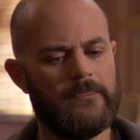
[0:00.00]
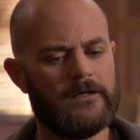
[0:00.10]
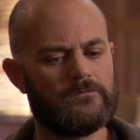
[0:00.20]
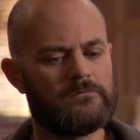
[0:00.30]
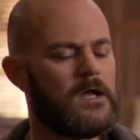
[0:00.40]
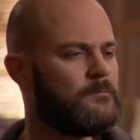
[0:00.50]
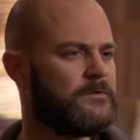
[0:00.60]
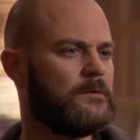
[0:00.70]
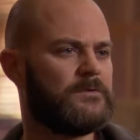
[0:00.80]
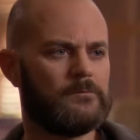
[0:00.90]
That ramps
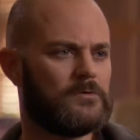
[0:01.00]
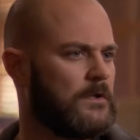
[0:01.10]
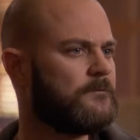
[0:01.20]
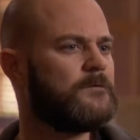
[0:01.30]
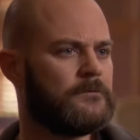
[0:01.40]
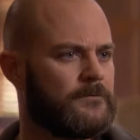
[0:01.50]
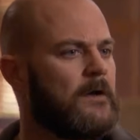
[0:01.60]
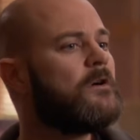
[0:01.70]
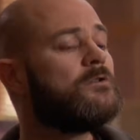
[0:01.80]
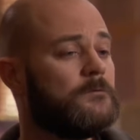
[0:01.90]
up somewhere like
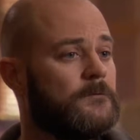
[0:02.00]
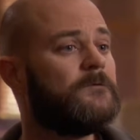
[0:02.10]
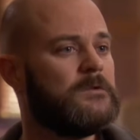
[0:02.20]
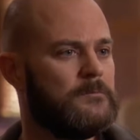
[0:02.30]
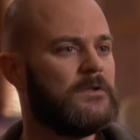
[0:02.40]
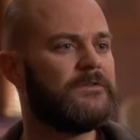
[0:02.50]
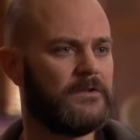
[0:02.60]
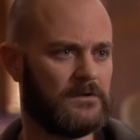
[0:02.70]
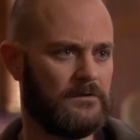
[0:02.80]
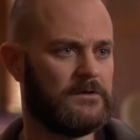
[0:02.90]
550
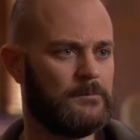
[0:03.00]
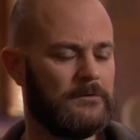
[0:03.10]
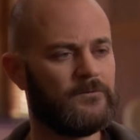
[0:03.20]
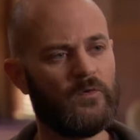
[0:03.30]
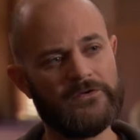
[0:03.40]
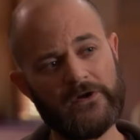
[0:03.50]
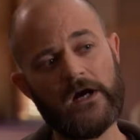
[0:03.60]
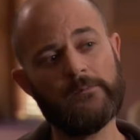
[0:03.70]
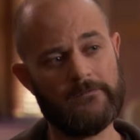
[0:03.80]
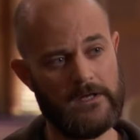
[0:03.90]
milliseconds before the
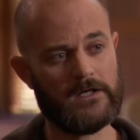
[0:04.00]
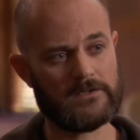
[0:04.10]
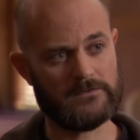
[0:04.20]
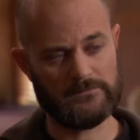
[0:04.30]
time of the action.